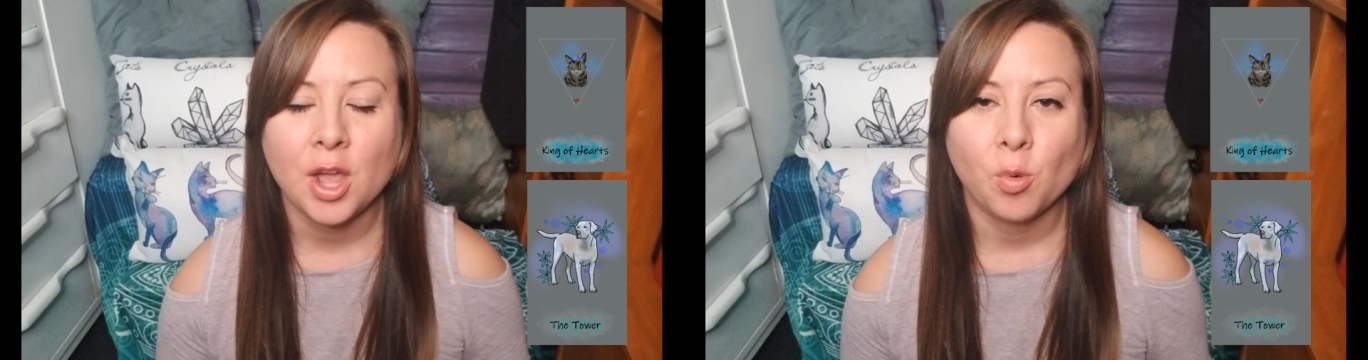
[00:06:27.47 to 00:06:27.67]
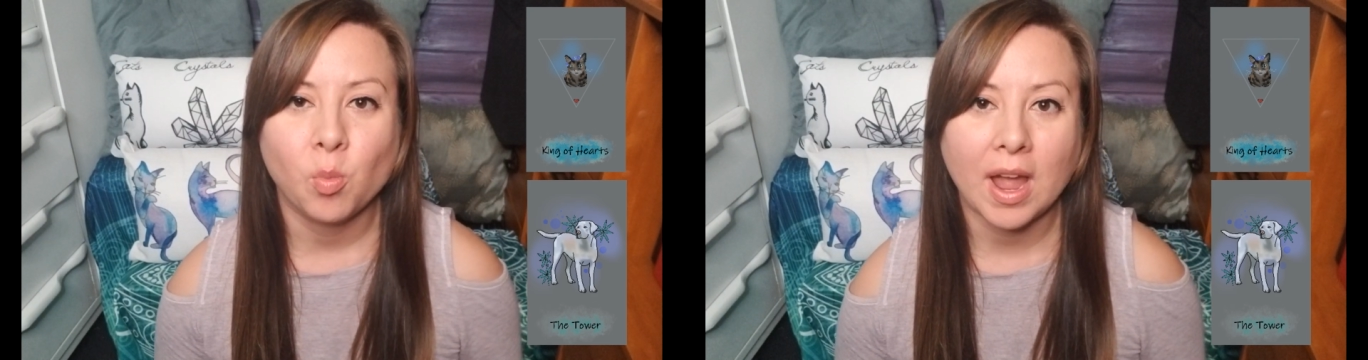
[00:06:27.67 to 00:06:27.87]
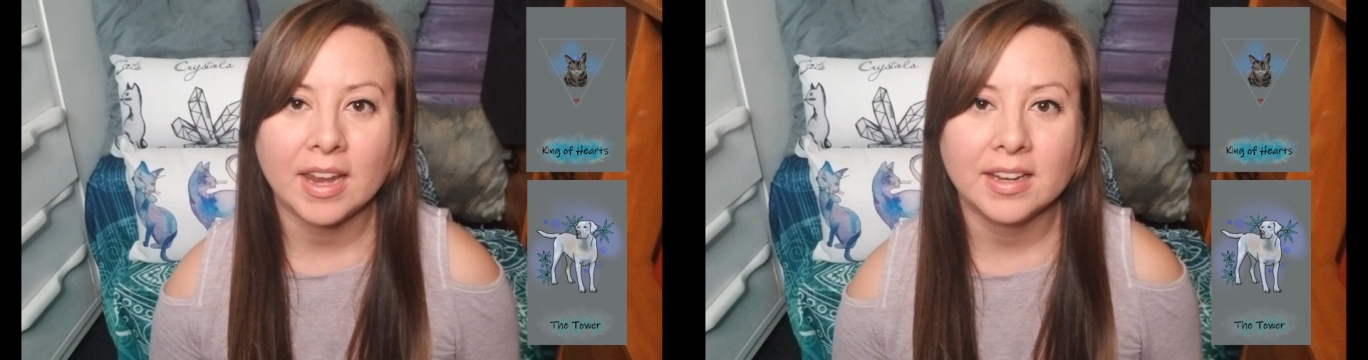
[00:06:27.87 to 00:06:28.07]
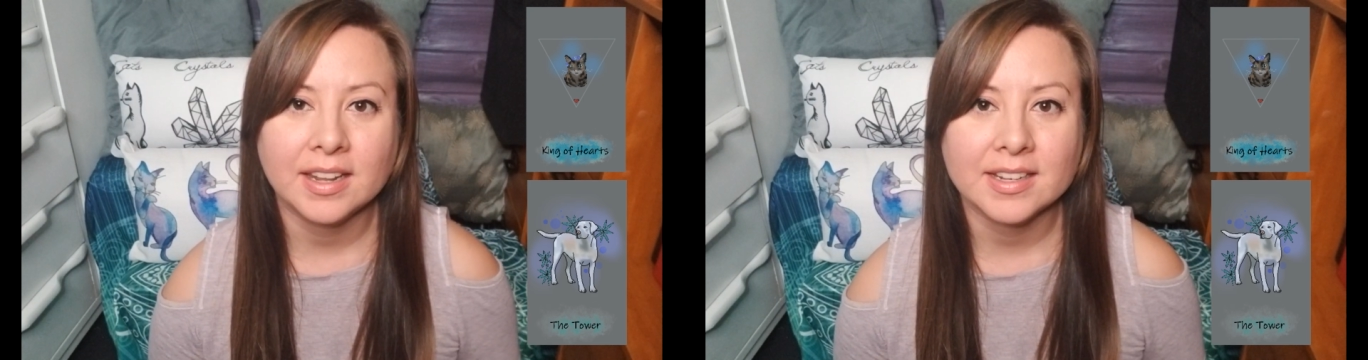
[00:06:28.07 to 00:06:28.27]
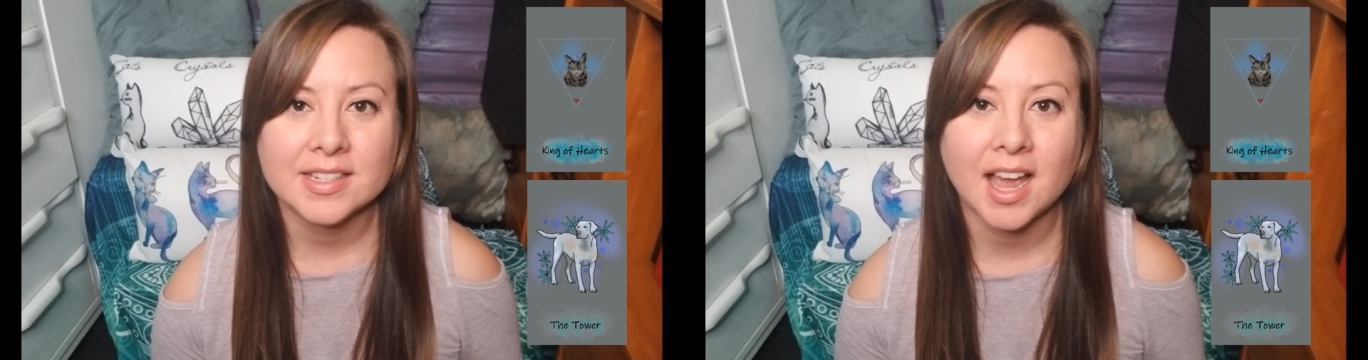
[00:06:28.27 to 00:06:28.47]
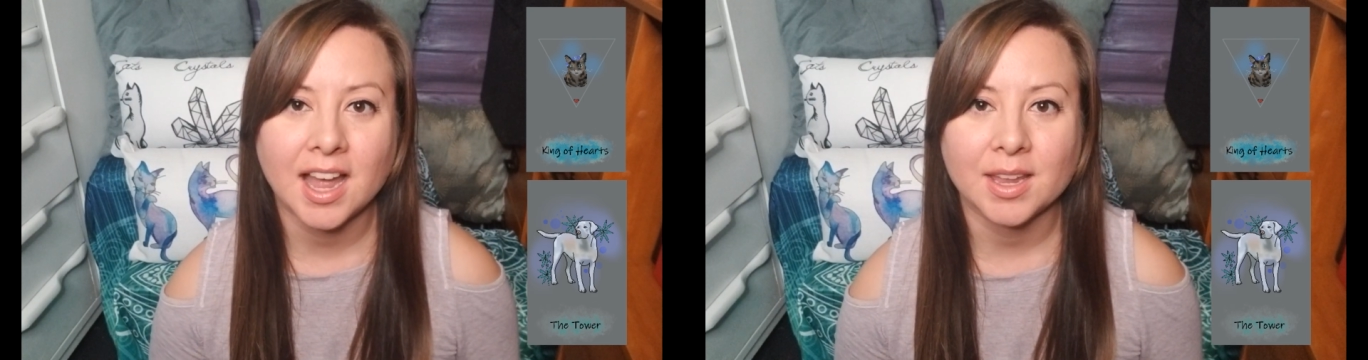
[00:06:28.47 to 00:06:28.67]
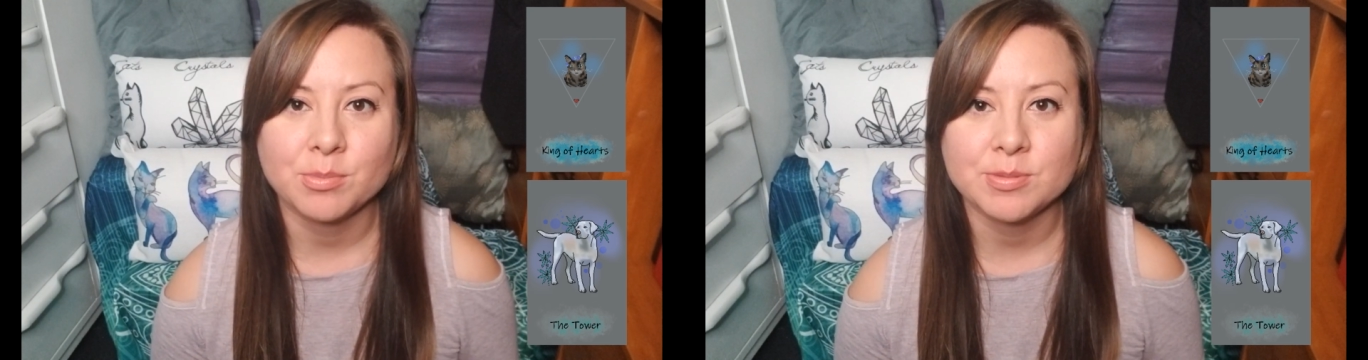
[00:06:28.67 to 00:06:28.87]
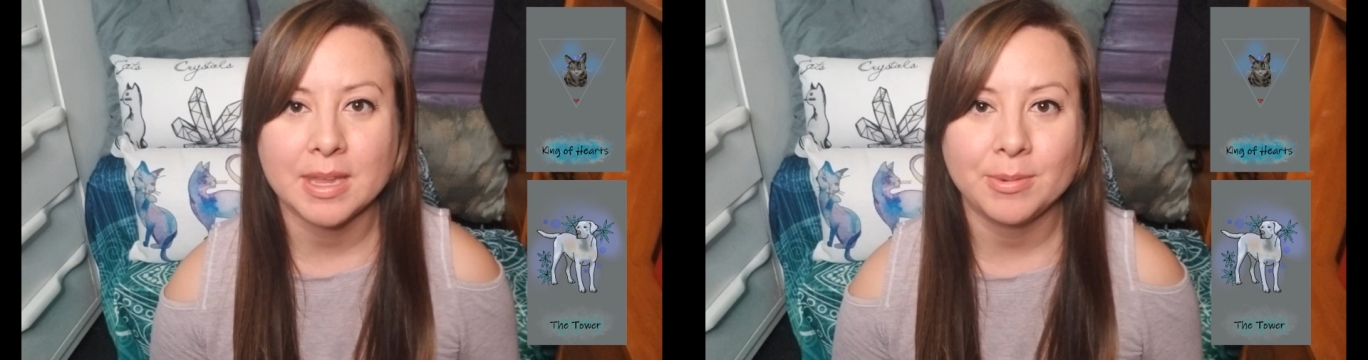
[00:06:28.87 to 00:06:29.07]
when
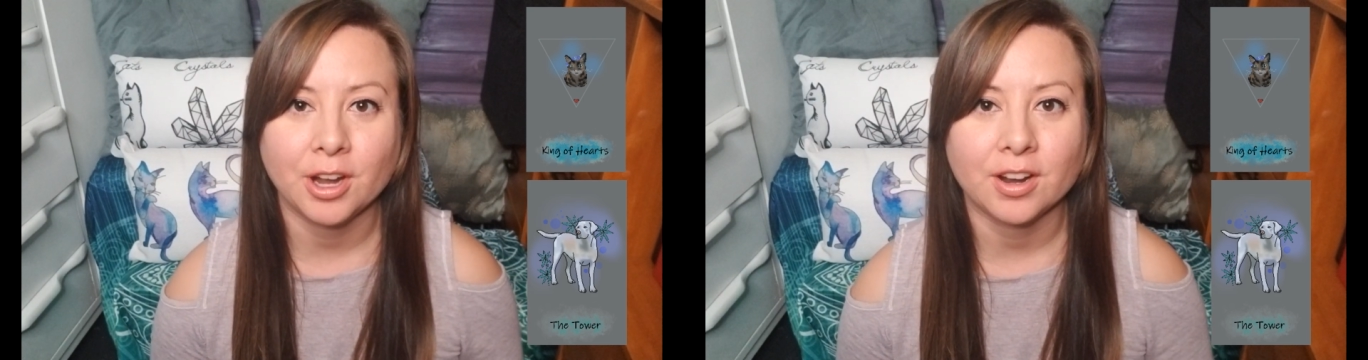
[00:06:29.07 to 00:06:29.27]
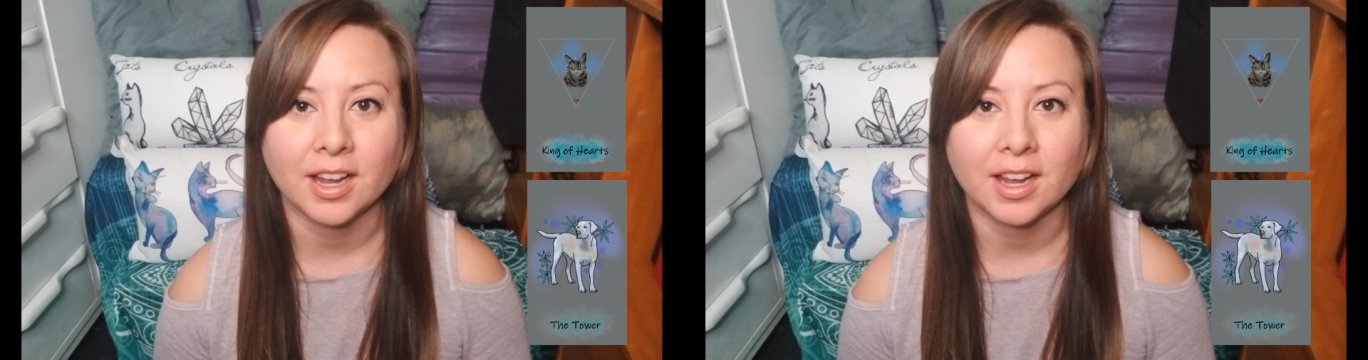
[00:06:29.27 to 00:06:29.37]
times maybe are